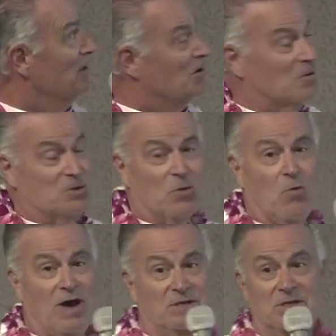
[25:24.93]
know, to
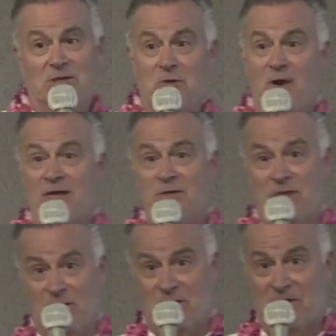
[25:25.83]
watch this
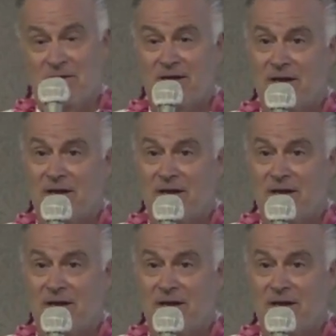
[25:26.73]
transition.